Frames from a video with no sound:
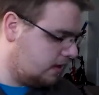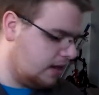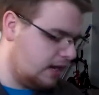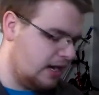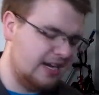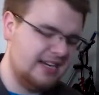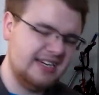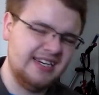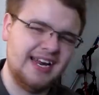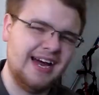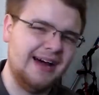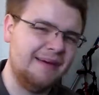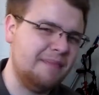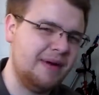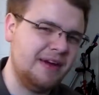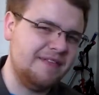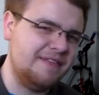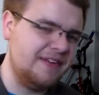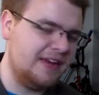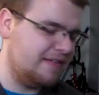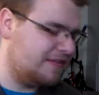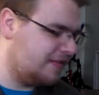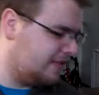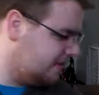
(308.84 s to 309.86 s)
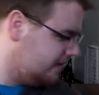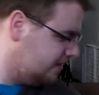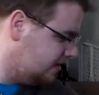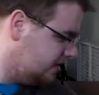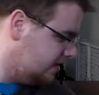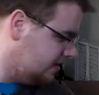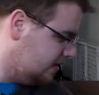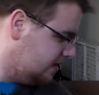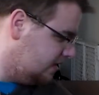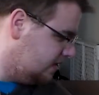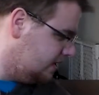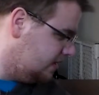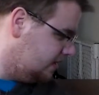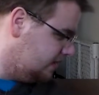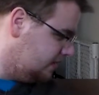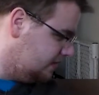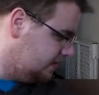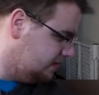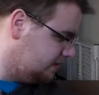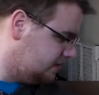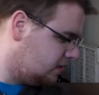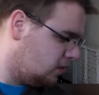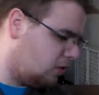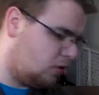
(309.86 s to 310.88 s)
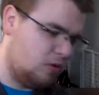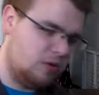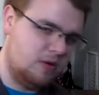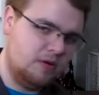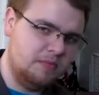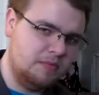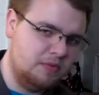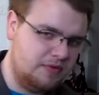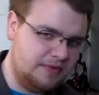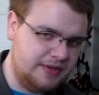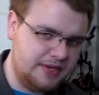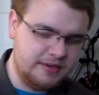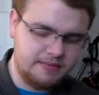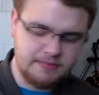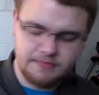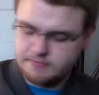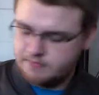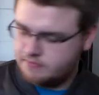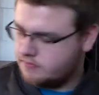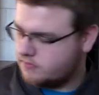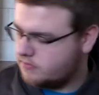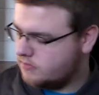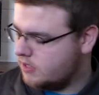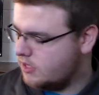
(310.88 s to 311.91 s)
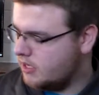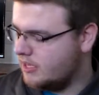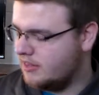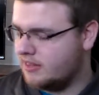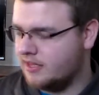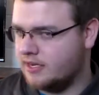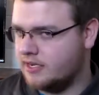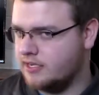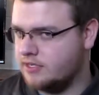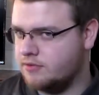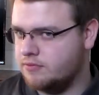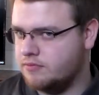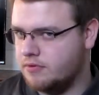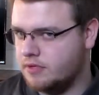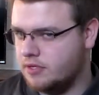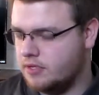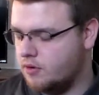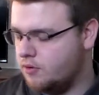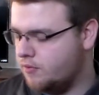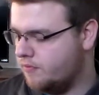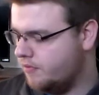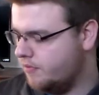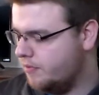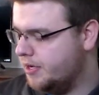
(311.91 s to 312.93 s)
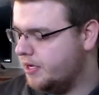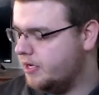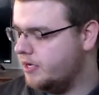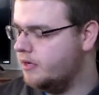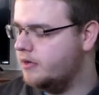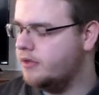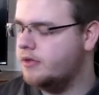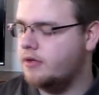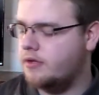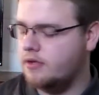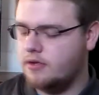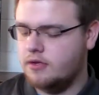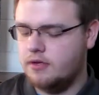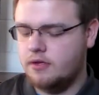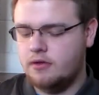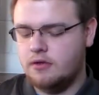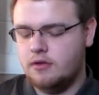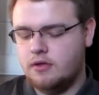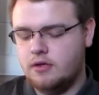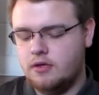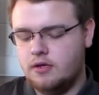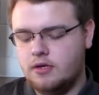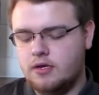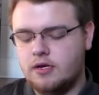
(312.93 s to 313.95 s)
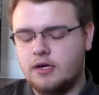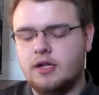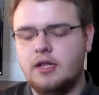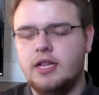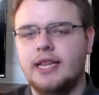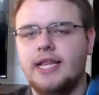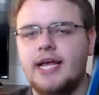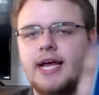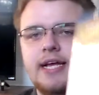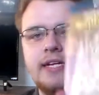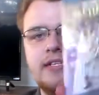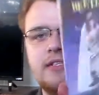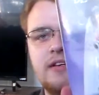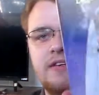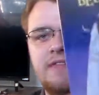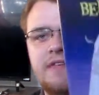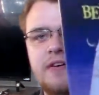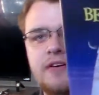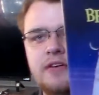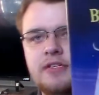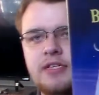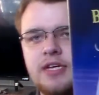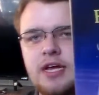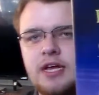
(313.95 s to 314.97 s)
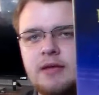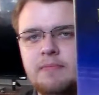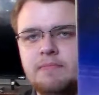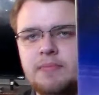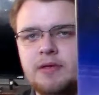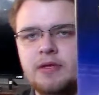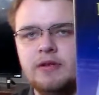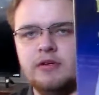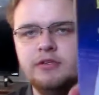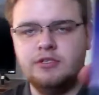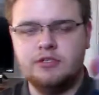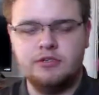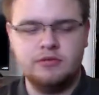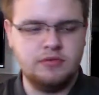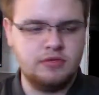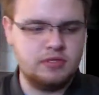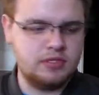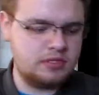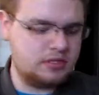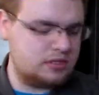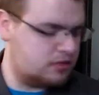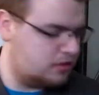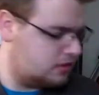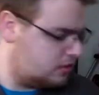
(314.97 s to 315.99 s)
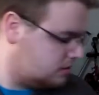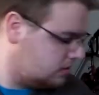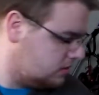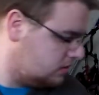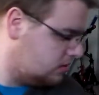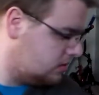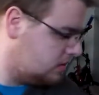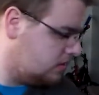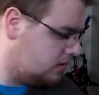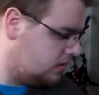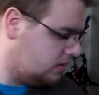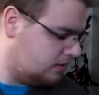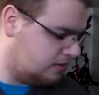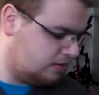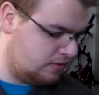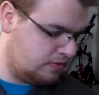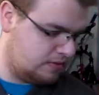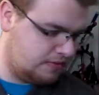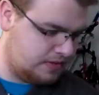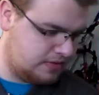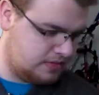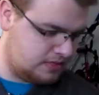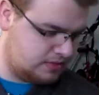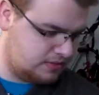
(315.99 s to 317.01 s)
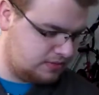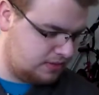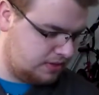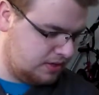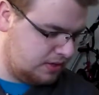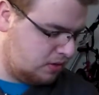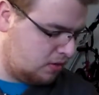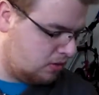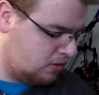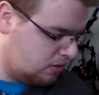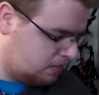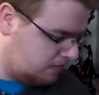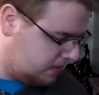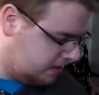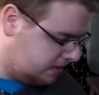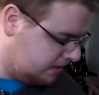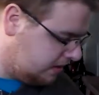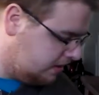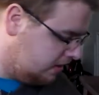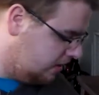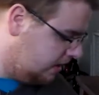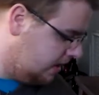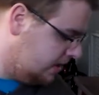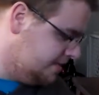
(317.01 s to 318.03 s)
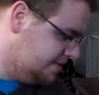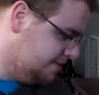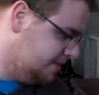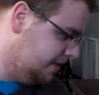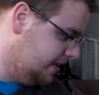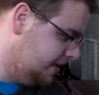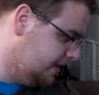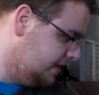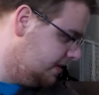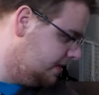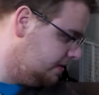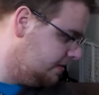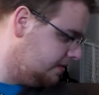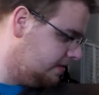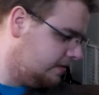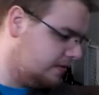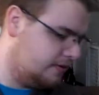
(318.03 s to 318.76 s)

Not my favorite horror movie. I think it's really overrated. Classic fun time. Beetlejuice. I don't know if this is really horror, but I enjoyed it.